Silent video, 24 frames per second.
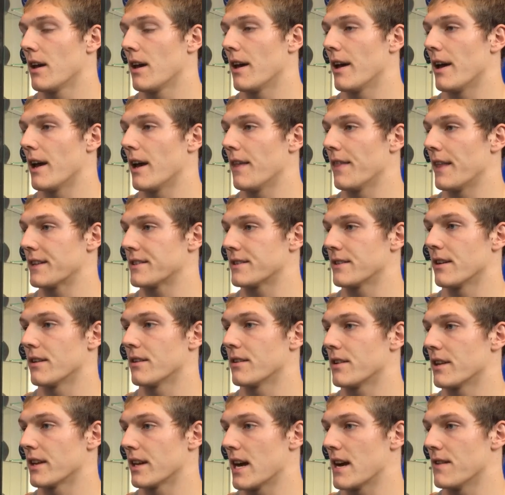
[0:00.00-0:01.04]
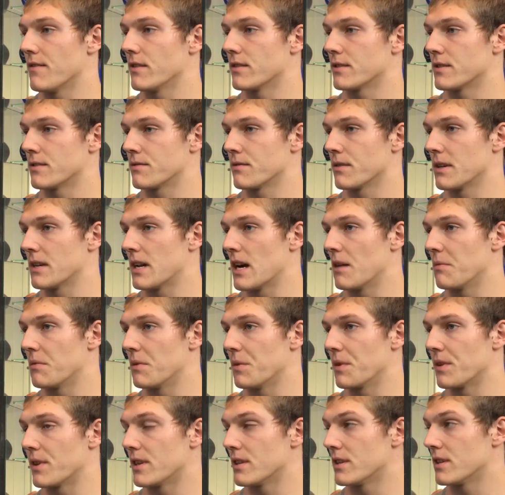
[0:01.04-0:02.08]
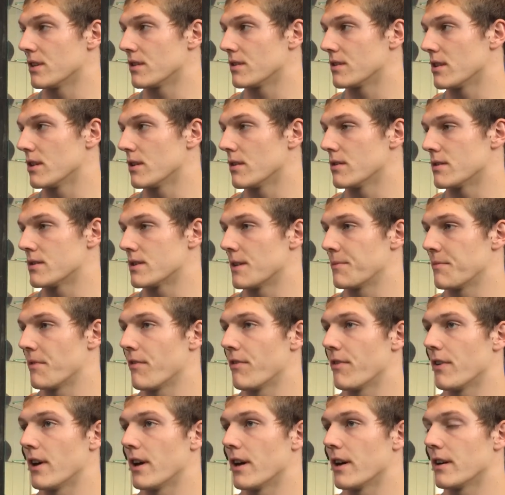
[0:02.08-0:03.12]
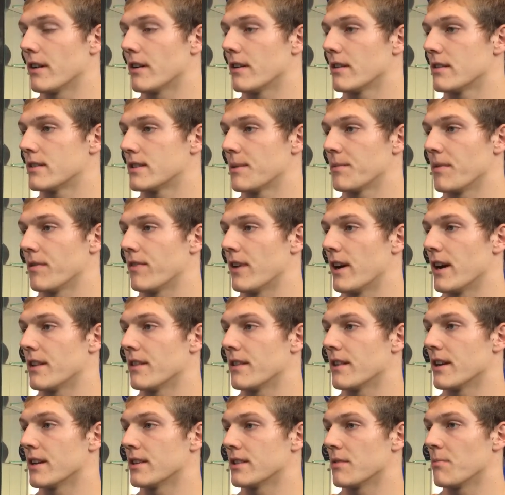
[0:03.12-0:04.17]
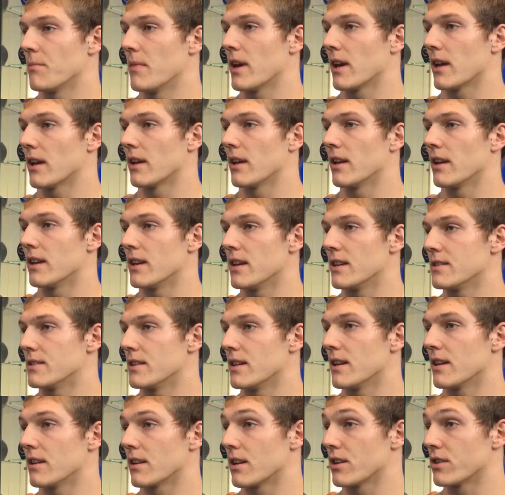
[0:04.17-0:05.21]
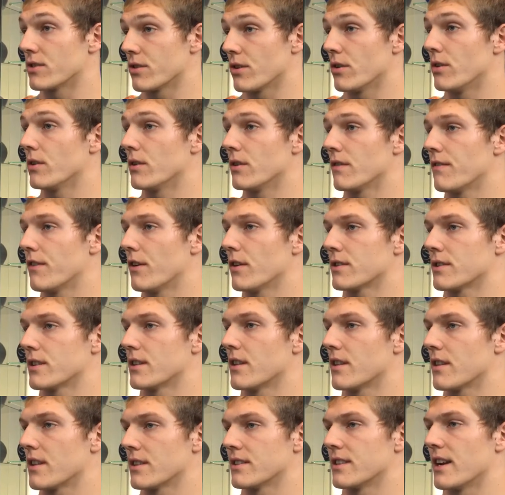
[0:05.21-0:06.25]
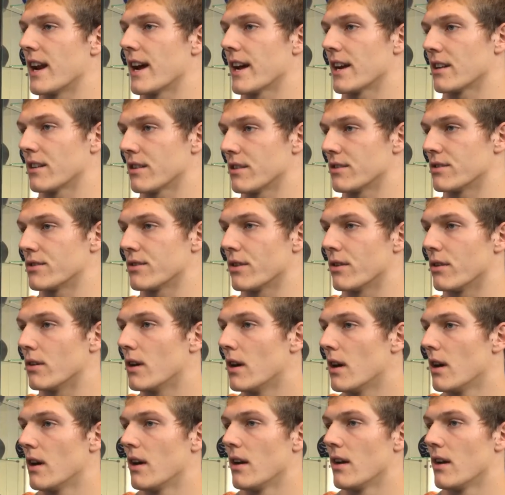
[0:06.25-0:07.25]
And that's another thing Avalos has really helped me with this year too, is simplifying things and making it easy, and controlling, focus on the things that I can control,